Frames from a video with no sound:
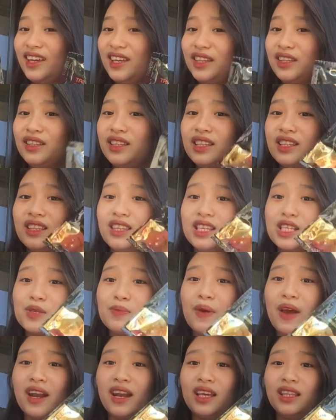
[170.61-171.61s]
You need this
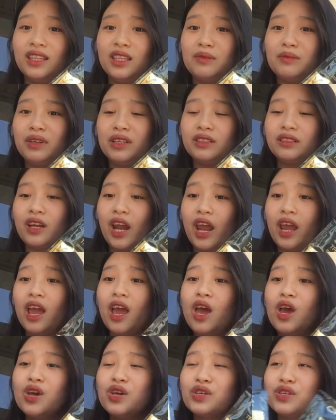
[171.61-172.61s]
para hindi mag-dry.
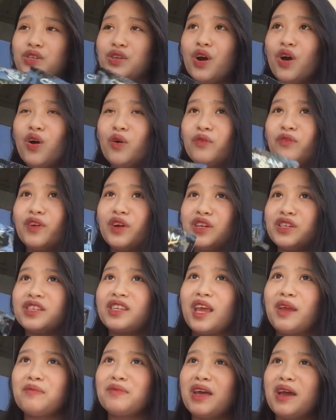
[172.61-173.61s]
So, first
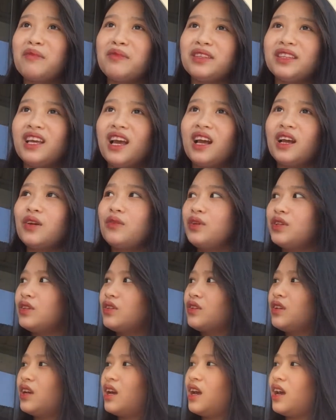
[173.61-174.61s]
time namin gagawin
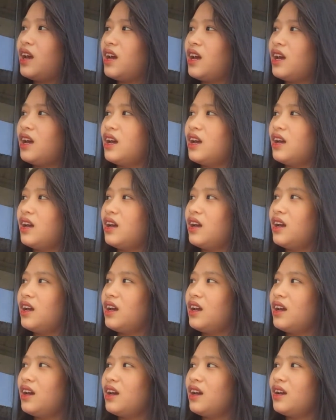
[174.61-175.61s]
to na.
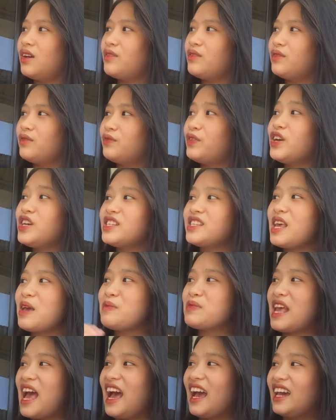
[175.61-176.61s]
First
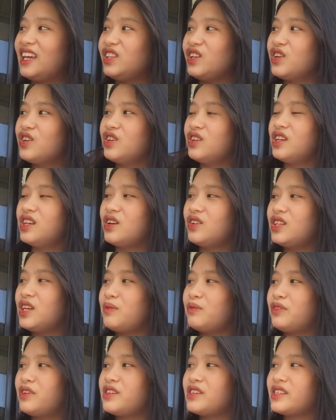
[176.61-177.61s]
time sa akin, or ikaw
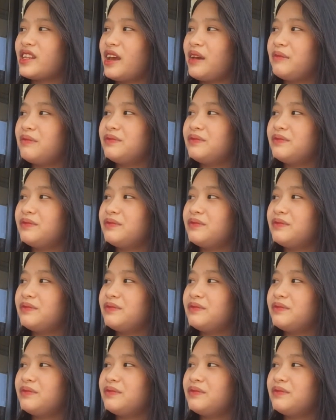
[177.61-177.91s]
din first time?